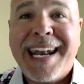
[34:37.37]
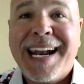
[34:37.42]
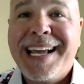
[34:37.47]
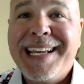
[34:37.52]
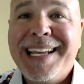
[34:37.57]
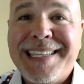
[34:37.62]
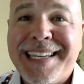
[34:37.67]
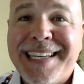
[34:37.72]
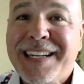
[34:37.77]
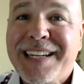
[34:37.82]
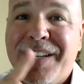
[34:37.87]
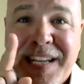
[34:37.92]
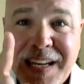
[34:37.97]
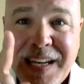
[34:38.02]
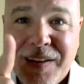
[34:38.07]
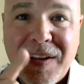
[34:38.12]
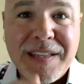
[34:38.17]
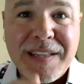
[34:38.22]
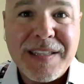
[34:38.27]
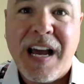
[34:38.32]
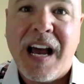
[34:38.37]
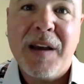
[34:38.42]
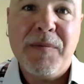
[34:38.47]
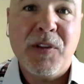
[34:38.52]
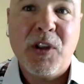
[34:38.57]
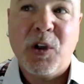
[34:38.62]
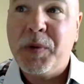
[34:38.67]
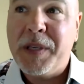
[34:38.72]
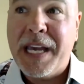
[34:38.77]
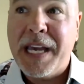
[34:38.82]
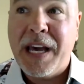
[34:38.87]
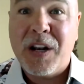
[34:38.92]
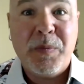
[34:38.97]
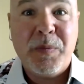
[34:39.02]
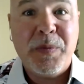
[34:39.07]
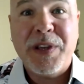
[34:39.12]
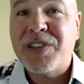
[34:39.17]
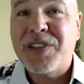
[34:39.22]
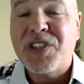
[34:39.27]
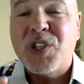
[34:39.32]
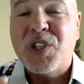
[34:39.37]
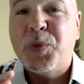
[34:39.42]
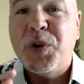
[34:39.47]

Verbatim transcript: And I said, give it time, they'll be out of business.